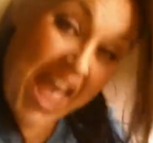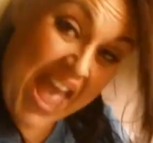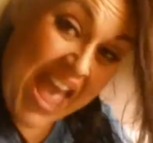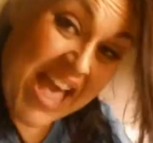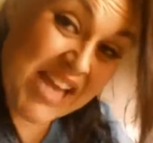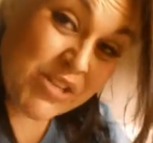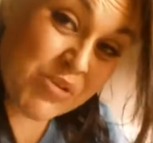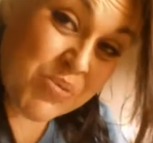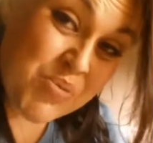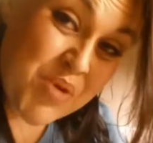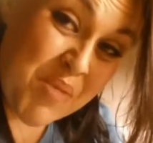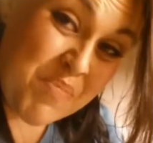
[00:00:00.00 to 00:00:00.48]

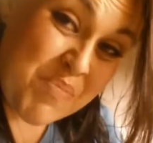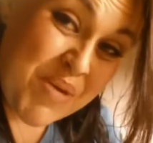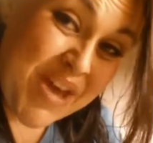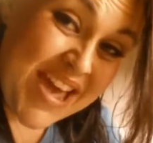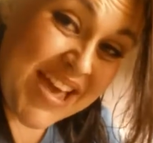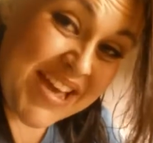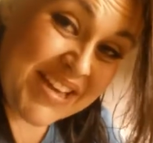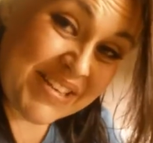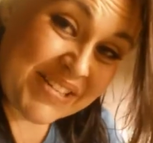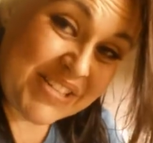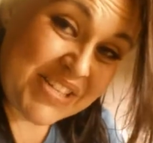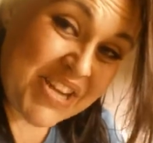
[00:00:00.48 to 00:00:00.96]
And
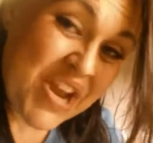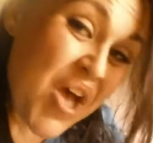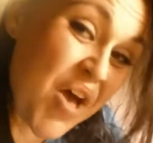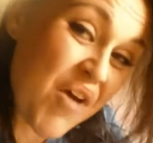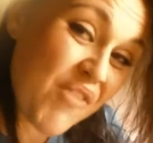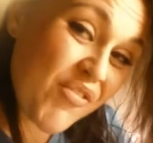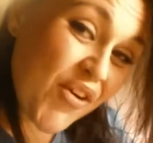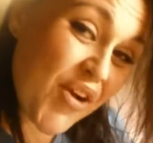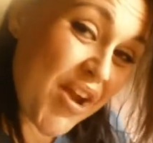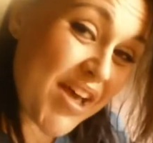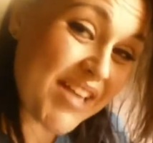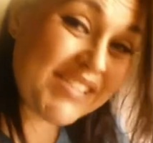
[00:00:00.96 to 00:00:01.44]
repeat
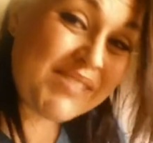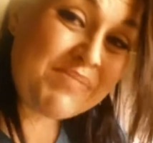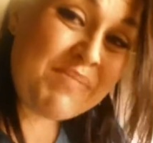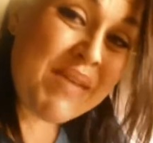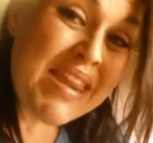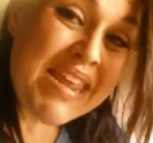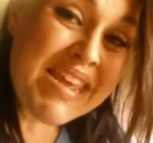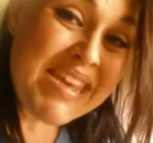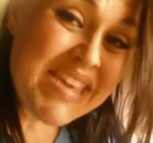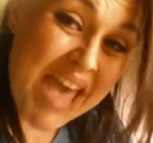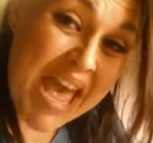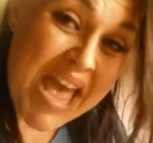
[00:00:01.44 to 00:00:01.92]
for as
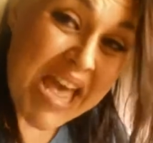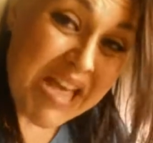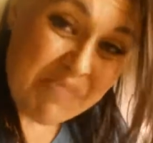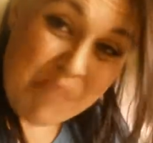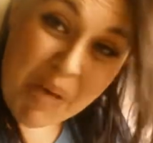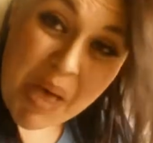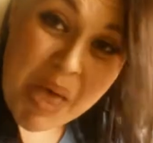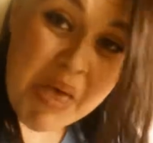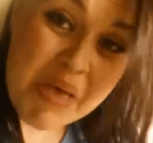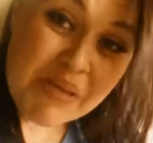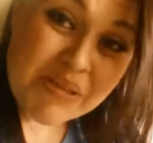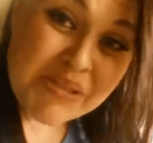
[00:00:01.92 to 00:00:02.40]
many cake
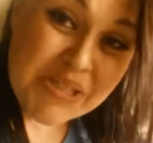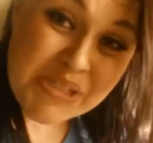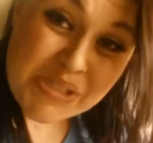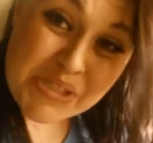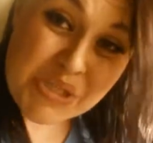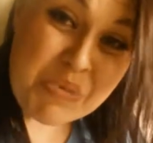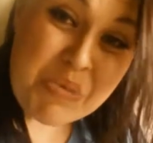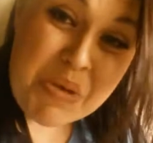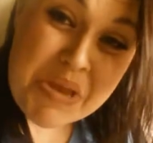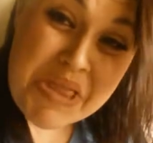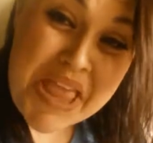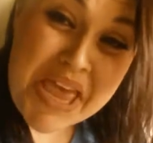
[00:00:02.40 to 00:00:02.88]
balls
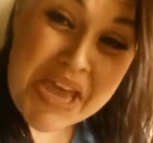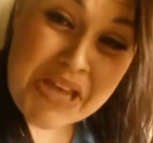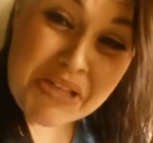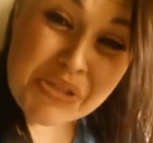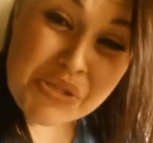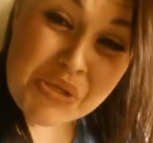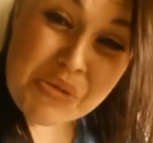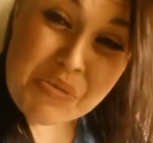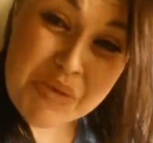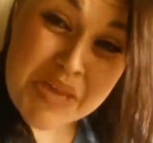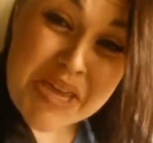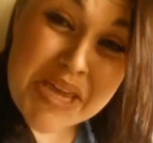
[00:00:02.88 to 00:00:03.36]
as you would
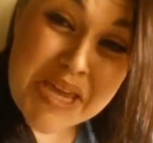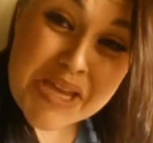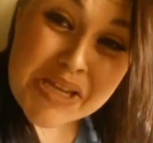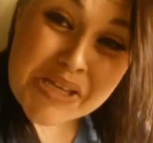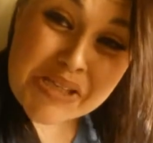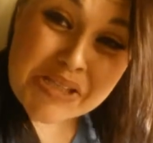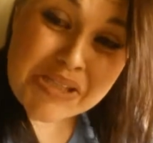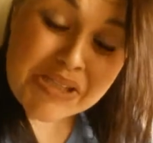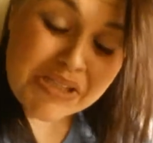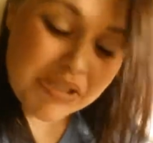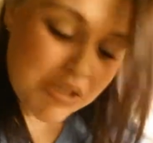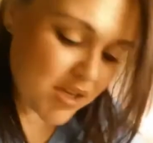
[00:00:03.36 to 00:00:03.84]
like to
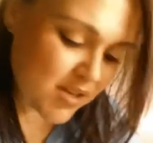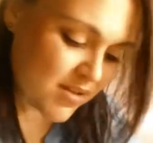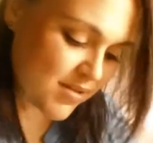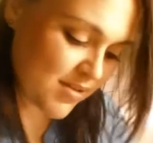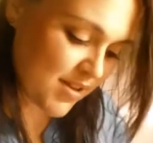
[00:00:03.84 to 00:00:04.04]
eat.